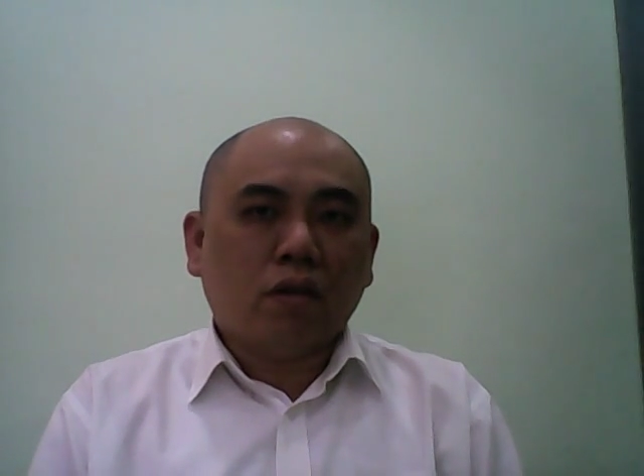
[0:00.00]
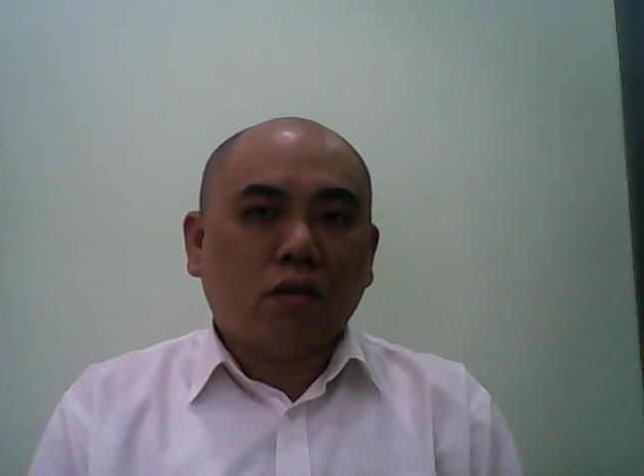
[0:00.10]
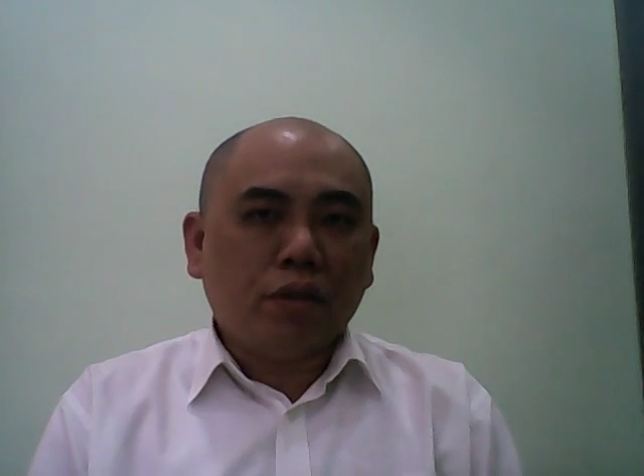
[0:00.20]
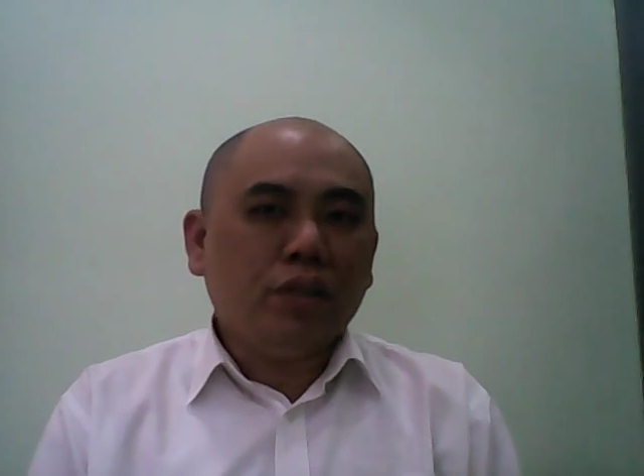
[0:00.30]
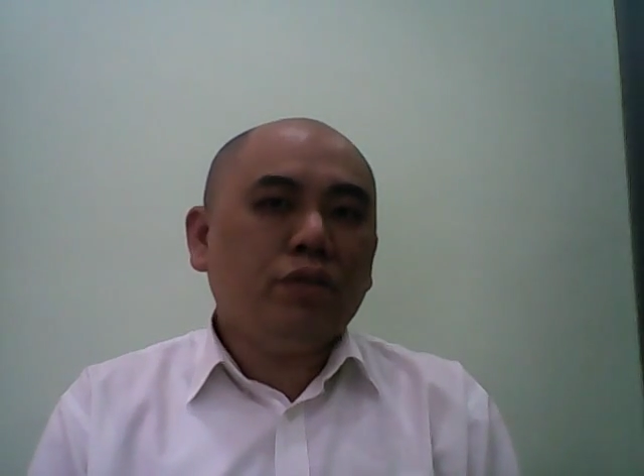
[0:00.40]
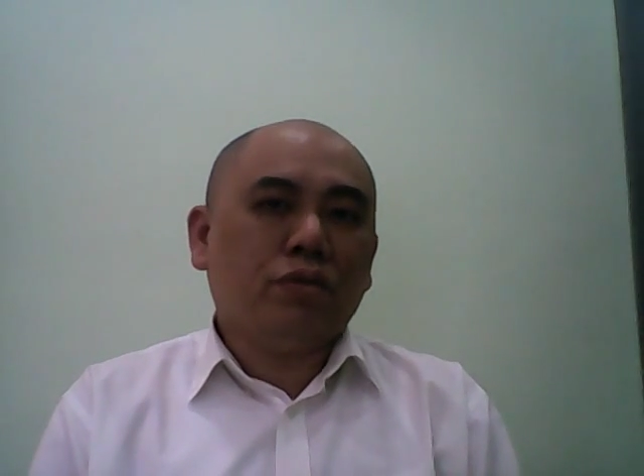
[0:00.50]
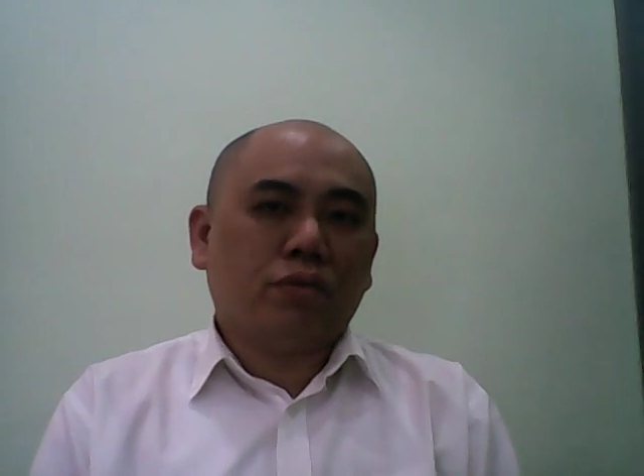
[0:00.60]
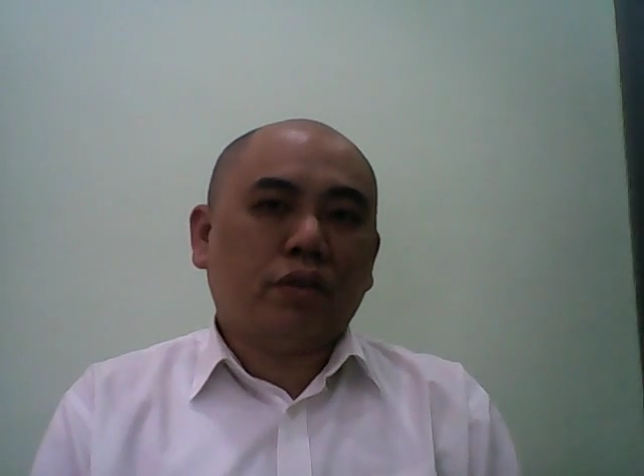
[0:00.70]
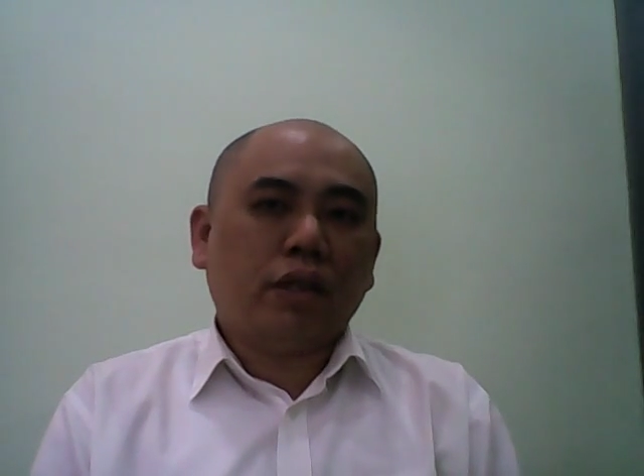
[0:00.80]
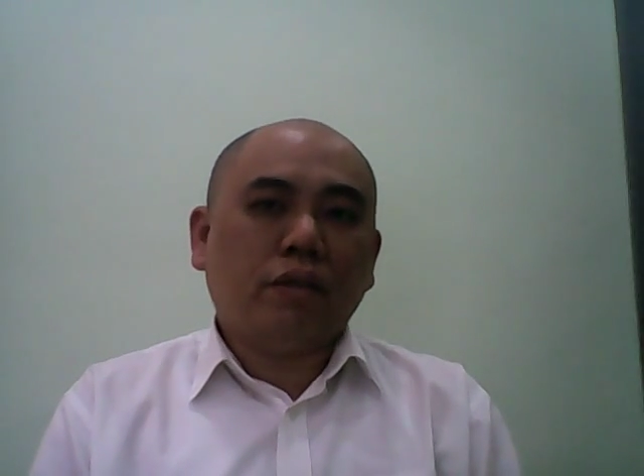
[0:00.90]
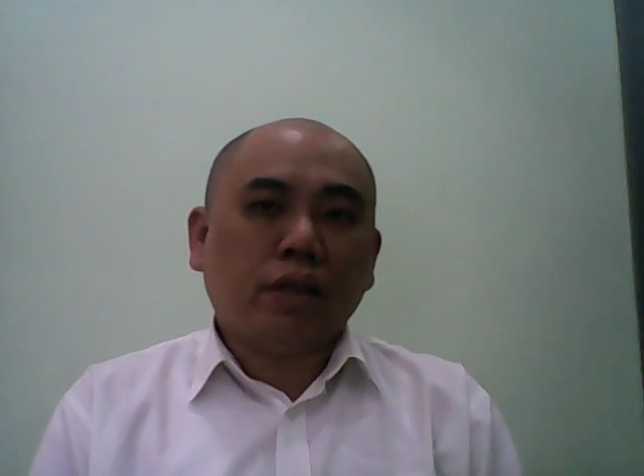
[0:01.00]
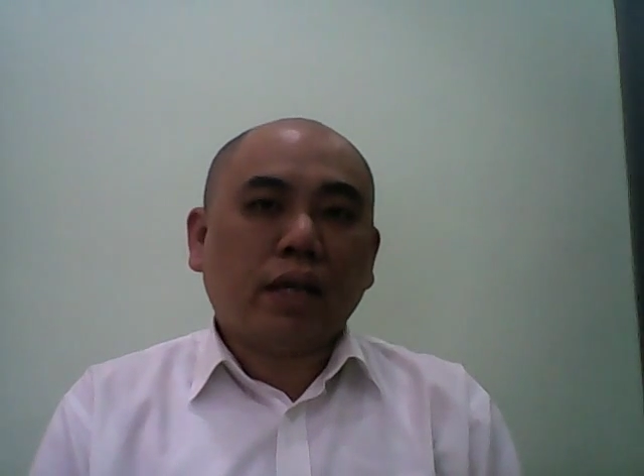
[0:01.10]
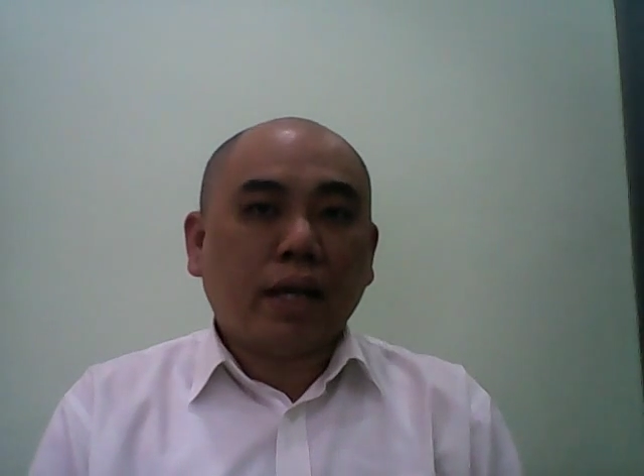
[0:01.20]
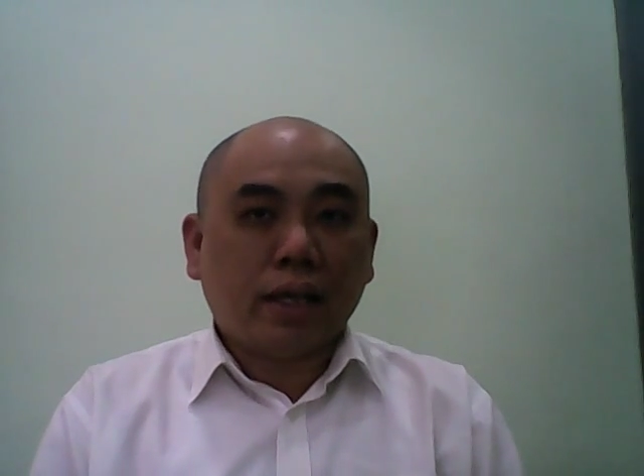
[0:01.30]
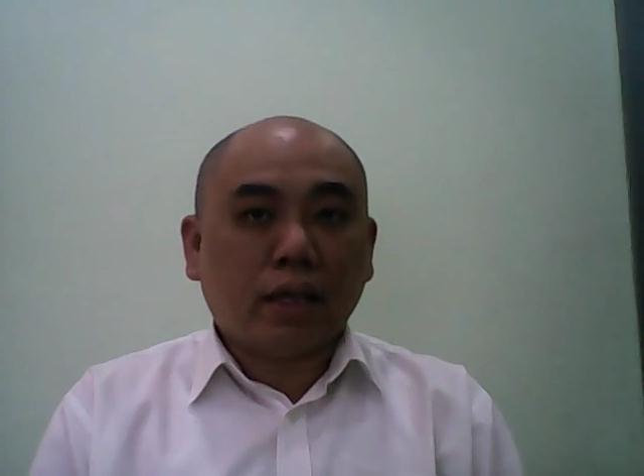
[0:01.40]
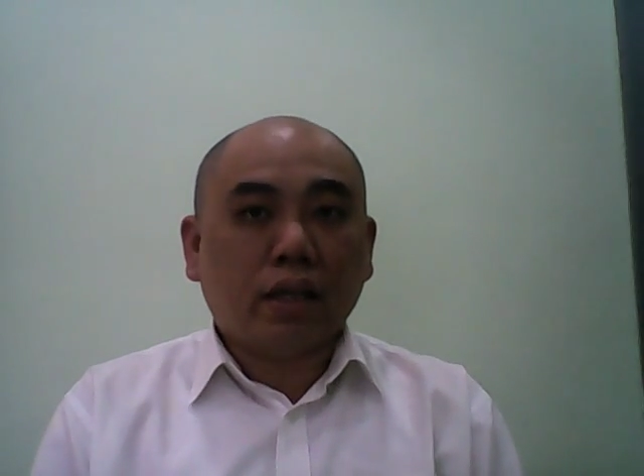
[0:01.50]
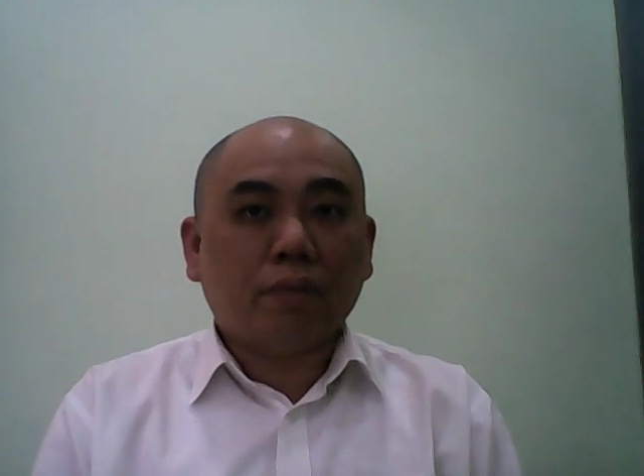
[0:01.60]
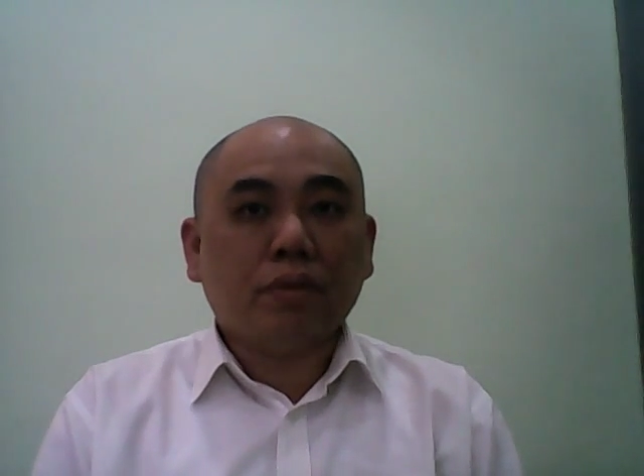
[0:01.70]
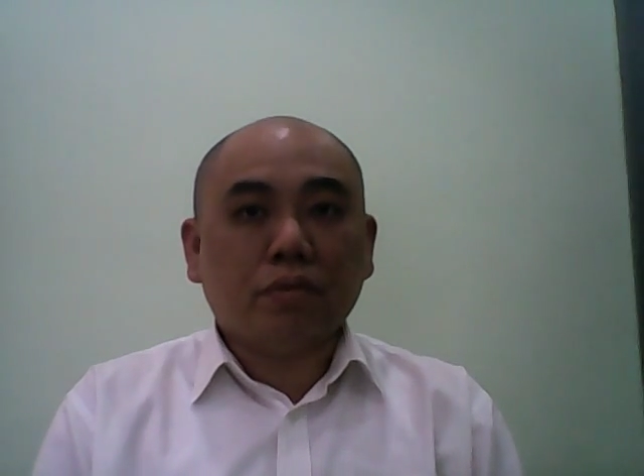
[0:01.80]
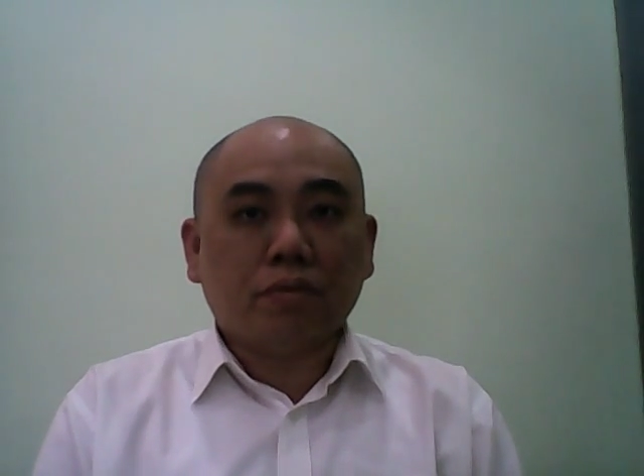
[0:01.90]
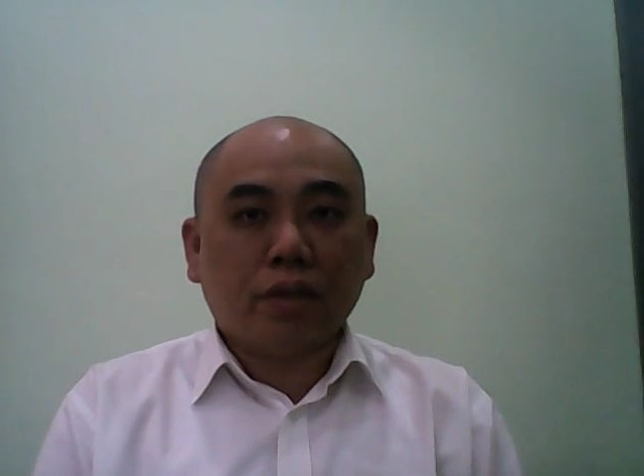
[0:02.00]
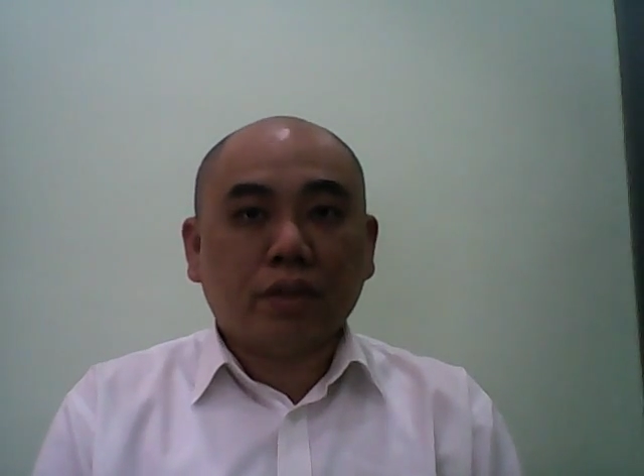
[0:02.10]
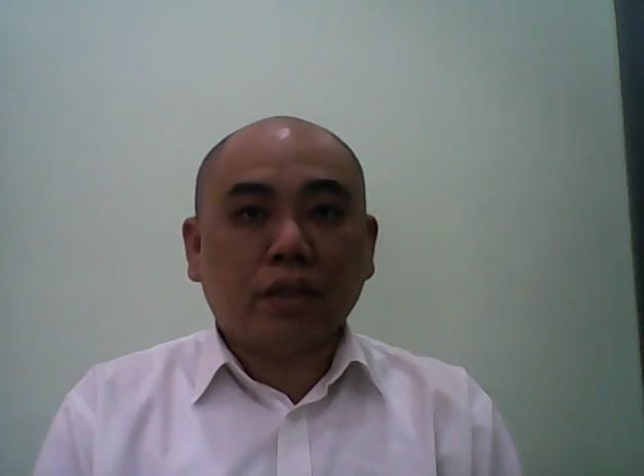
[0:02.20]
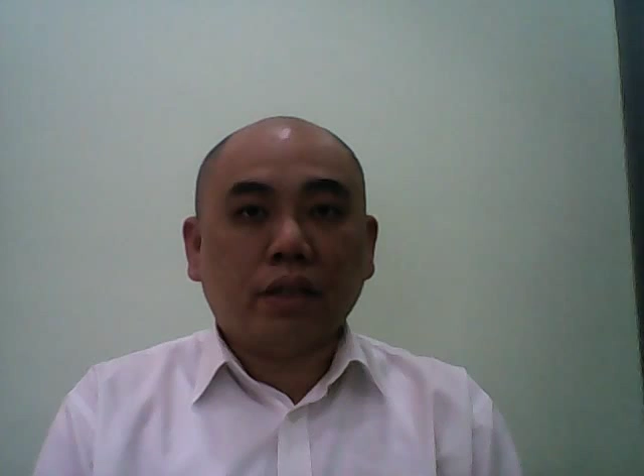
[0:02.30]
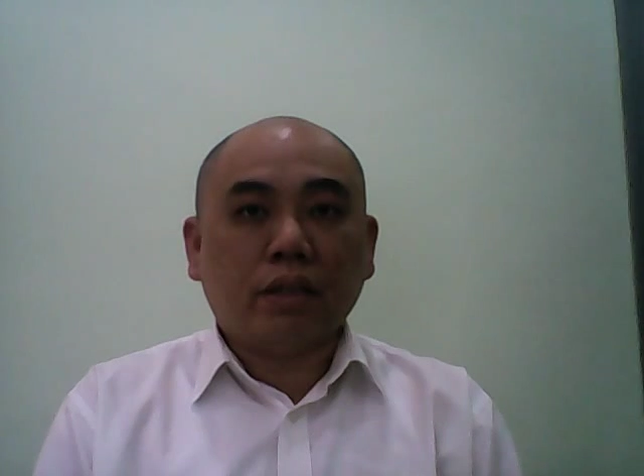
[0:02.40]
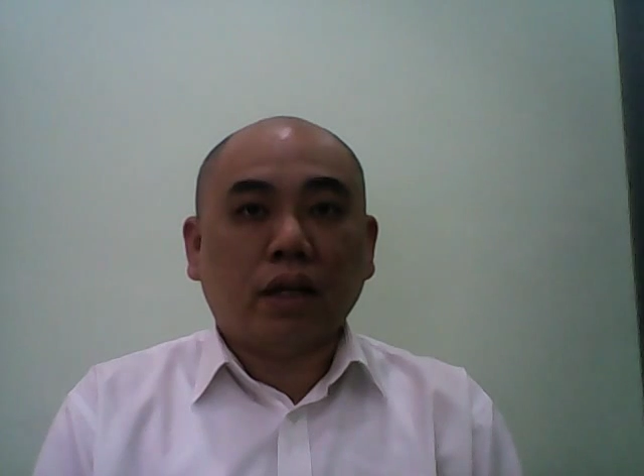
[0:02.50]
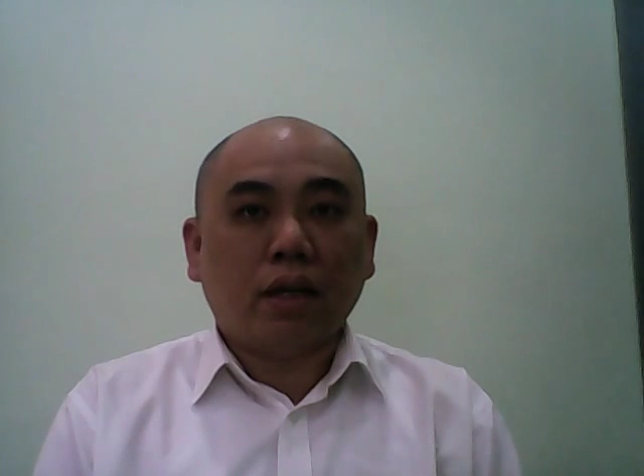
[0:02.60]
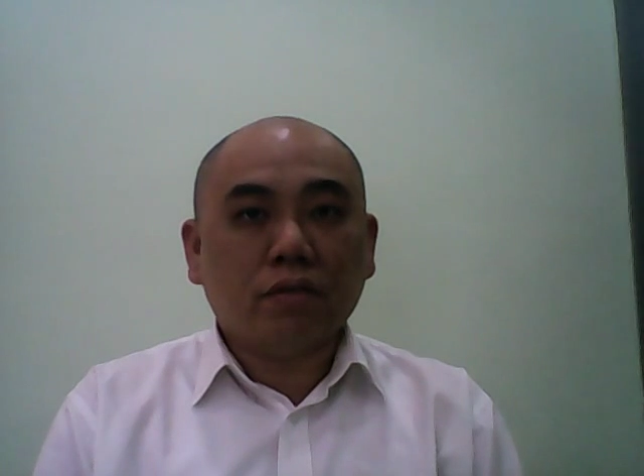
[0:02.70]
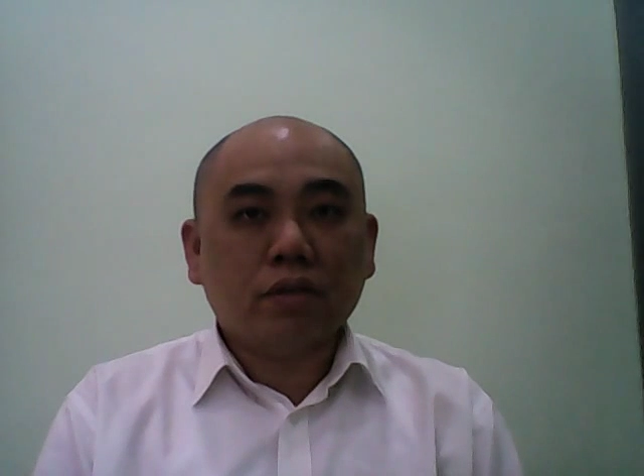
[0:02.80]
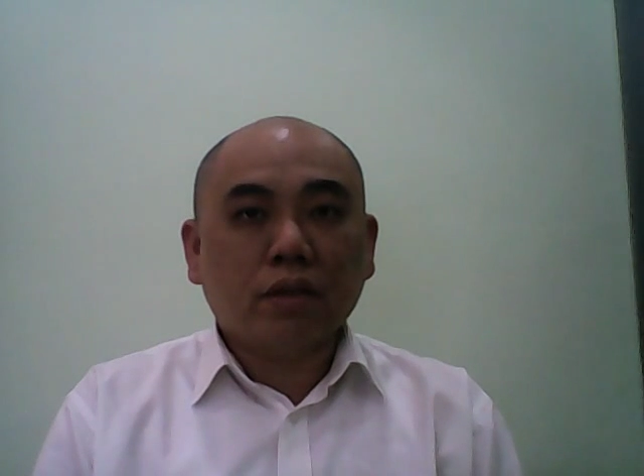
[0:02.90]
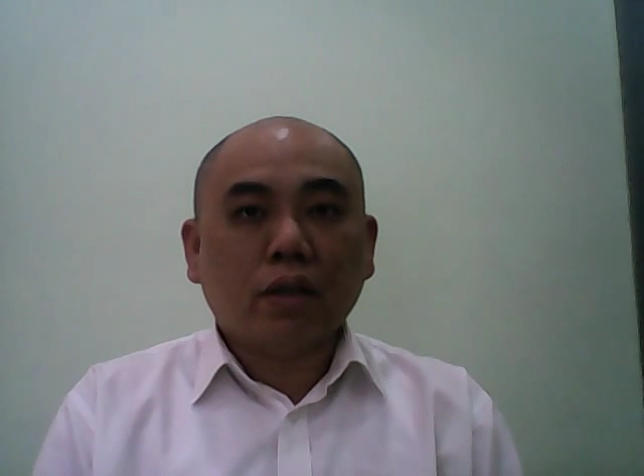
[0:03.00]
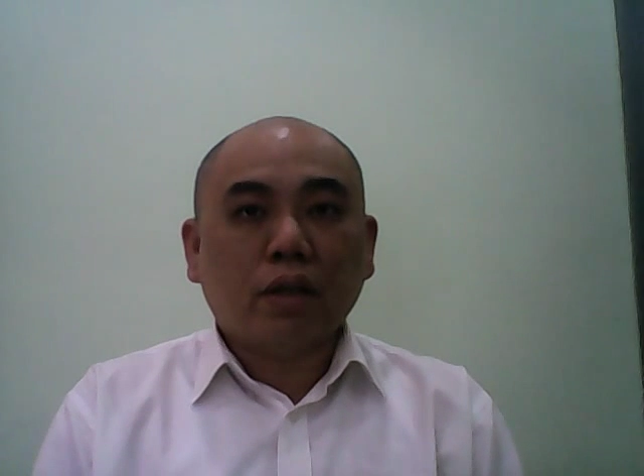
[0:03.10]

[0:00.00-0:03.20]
or issues that you think I can help you to raise in the House,